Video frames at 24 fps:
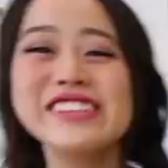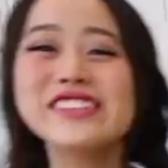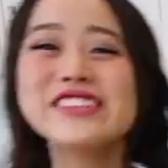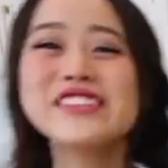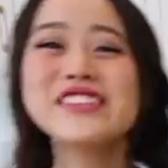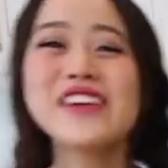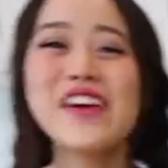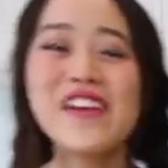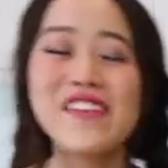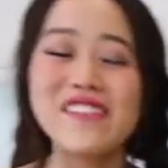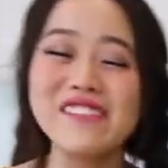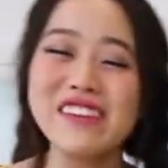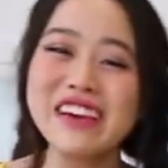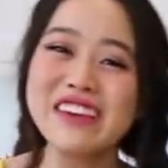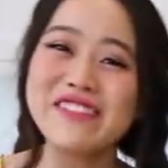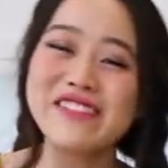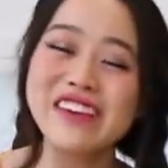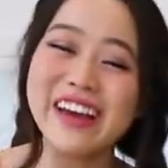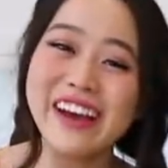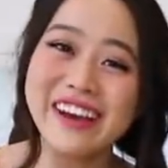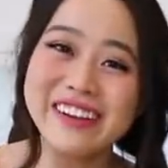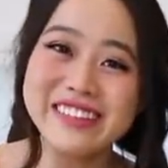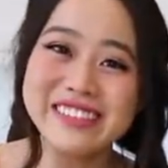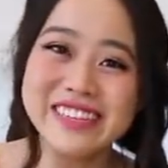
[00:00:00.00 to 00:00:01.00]
so my
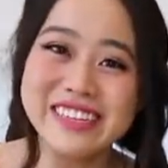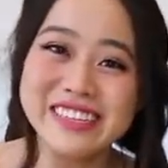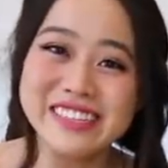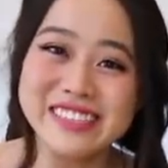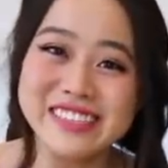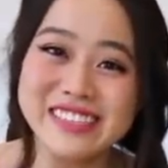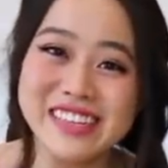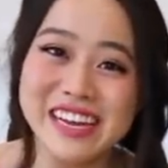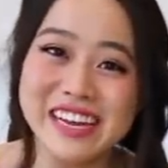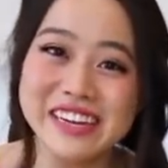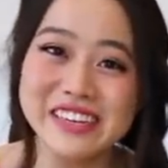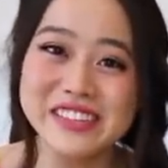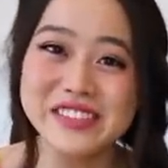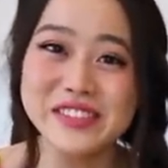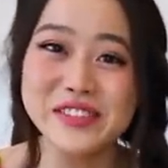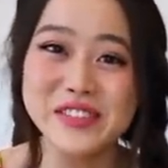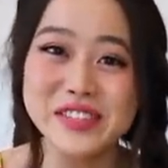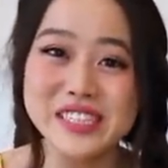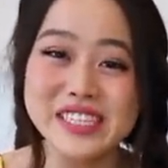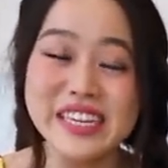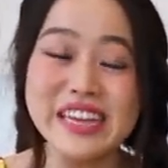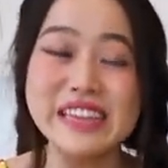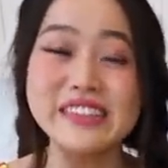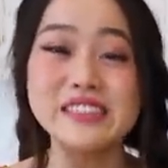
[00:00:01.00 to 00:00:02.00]
fiance decided to
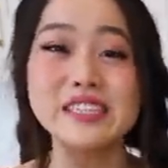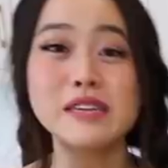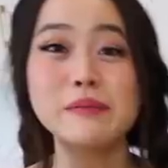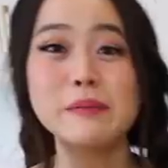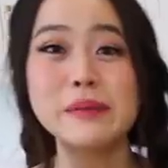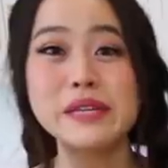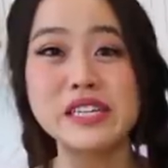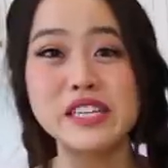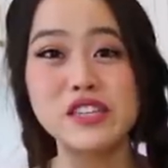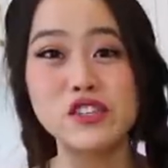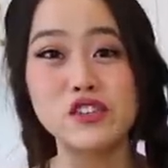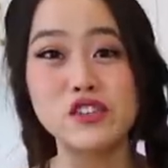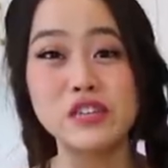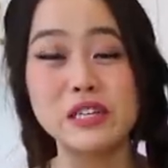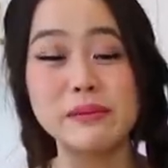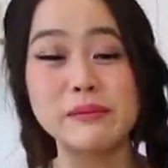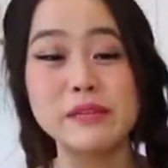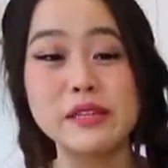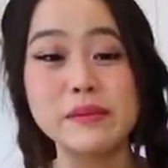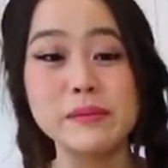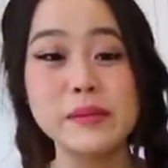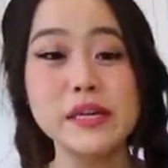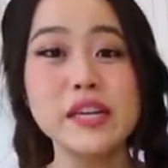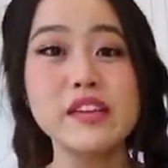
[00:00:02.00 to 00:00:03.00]
stand up in his dream
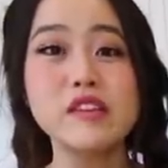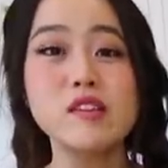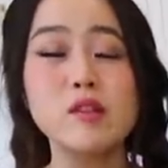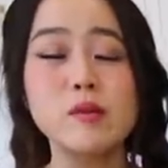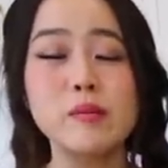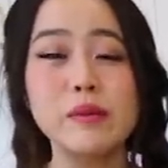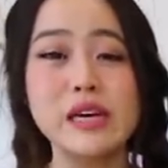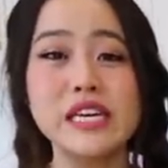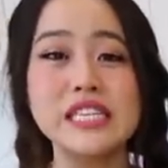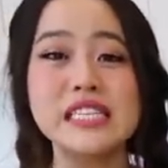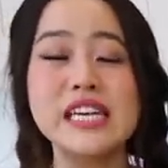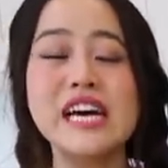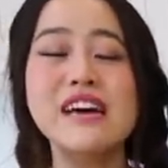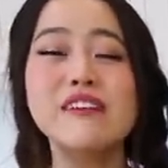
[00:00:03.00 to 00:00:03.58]
in the middle of the bus